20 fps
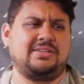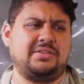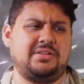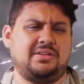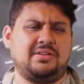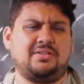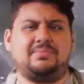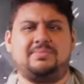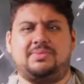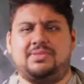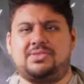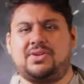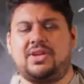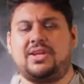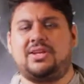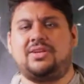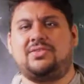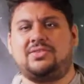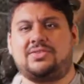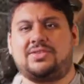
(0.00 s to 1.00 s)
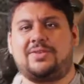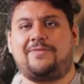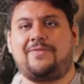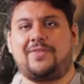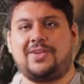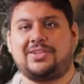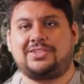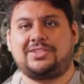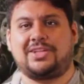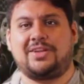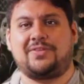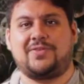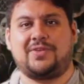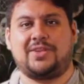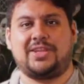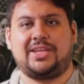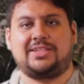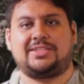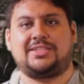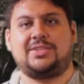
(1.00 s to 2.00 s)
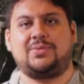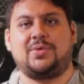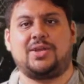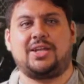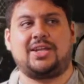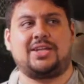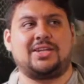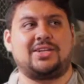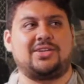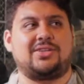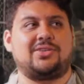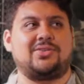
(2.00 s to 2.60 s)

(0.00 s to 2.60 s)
be trying to do some fun stuff with it and see what I can